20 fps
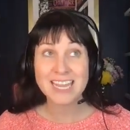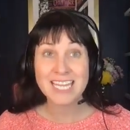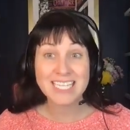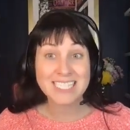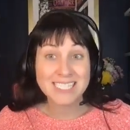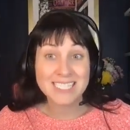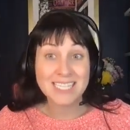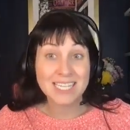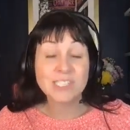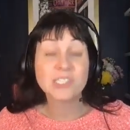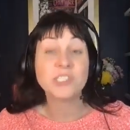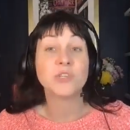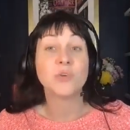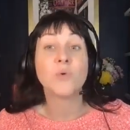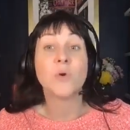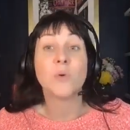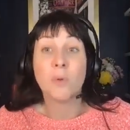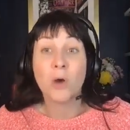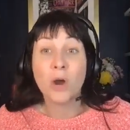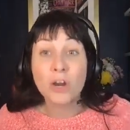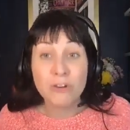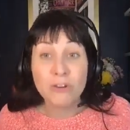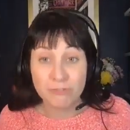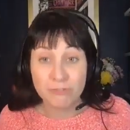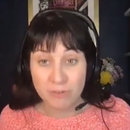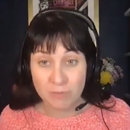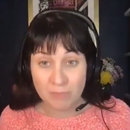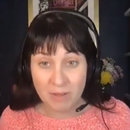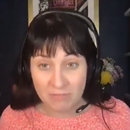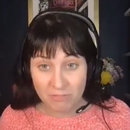that sets you apart
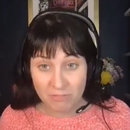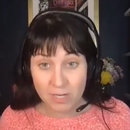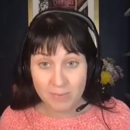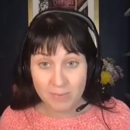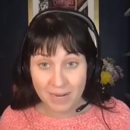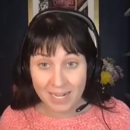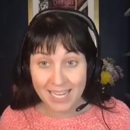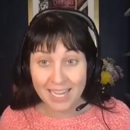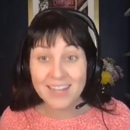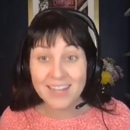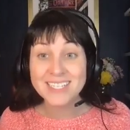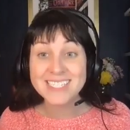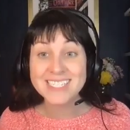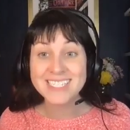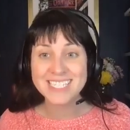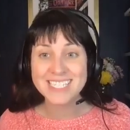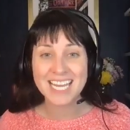from everybody else.